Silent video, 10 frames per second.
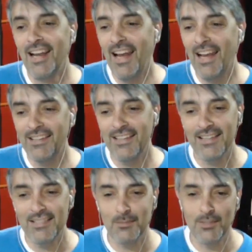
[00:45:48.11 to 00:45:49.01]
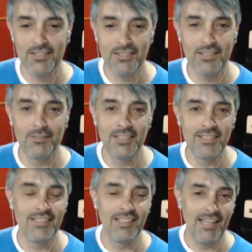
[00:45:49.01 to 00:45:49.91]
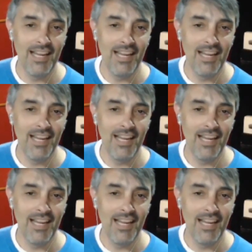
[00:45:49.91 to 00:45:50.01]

at customer service than